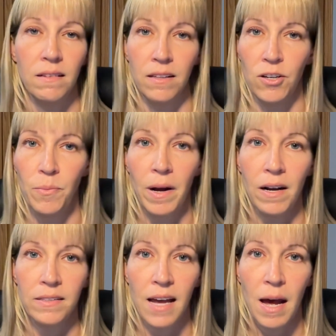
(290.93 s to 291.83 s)
litter
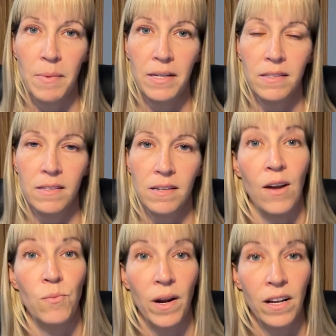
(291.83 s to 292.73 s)
box habits,
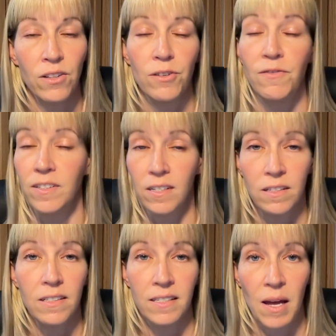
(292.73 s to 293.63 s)
and regular
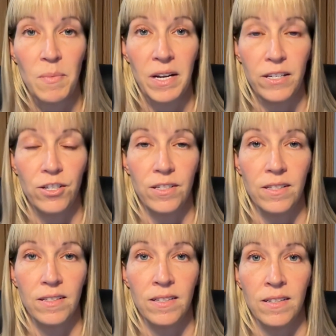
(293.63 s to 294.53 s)
physical
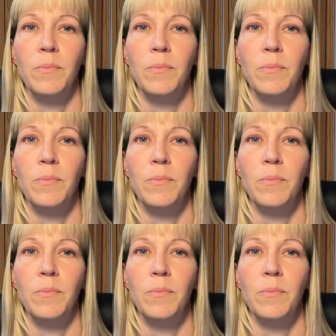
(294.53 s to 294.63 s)
examinations.